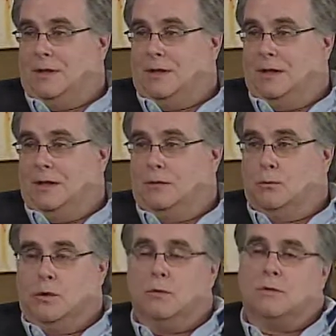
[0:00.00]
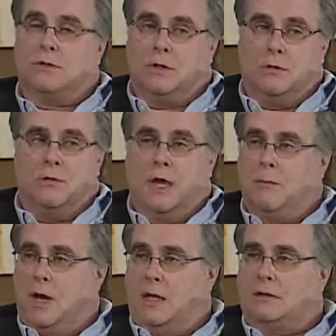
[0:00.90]
And we will show
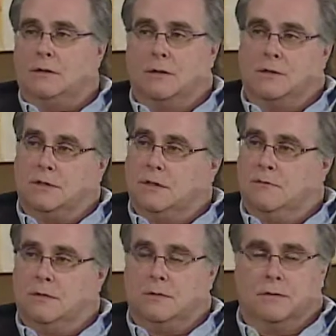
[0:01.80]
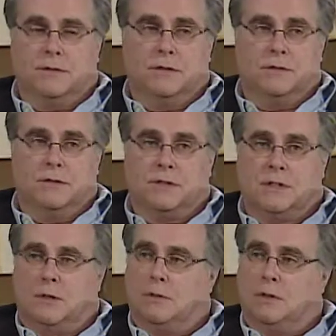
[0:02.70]
that back to those individuals and just
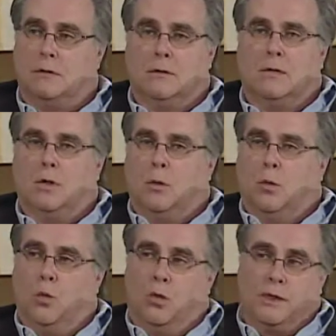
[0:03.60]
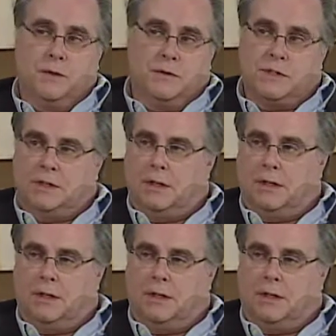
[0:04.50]
tell me, what do you see?